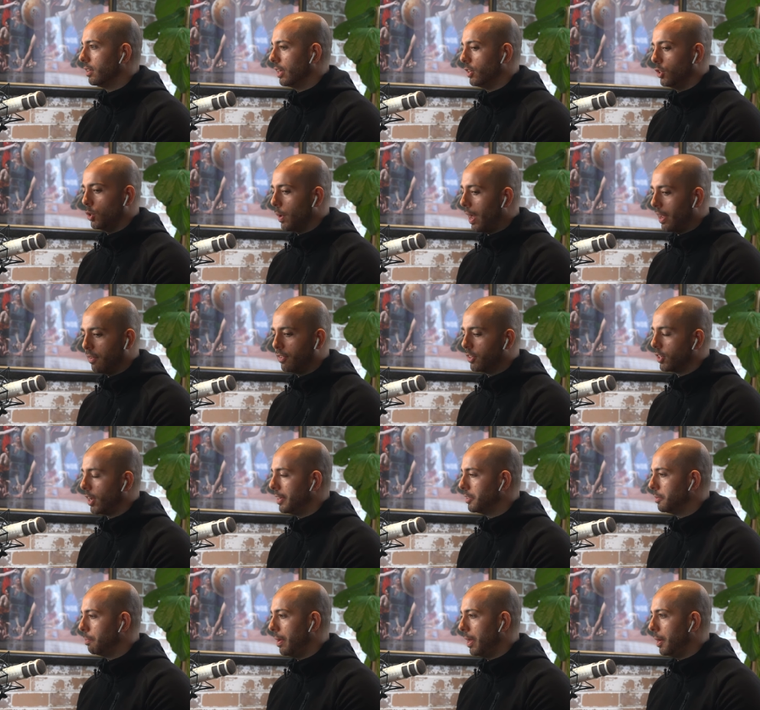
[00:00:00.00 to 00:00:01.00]
and you
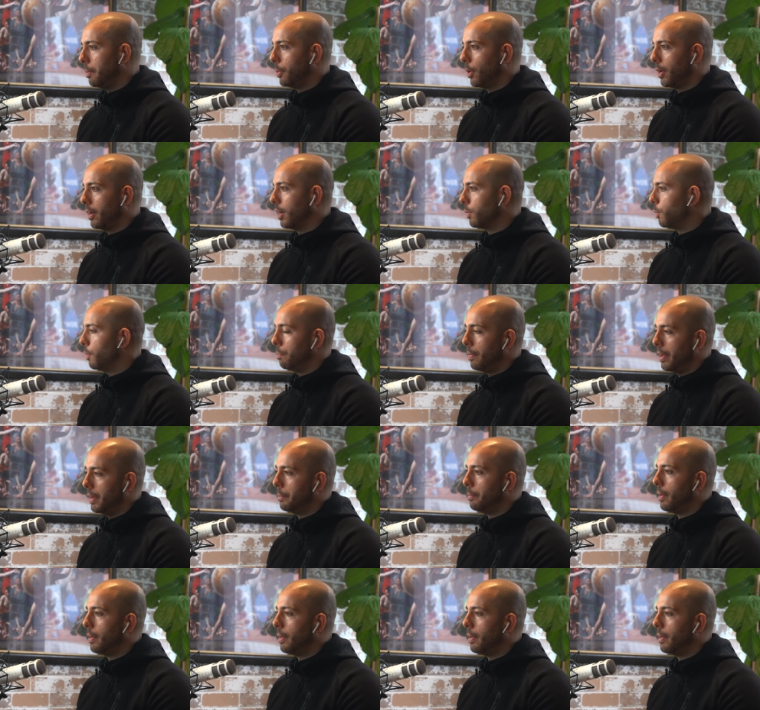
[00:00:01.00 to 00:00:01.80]
advertise a better product with better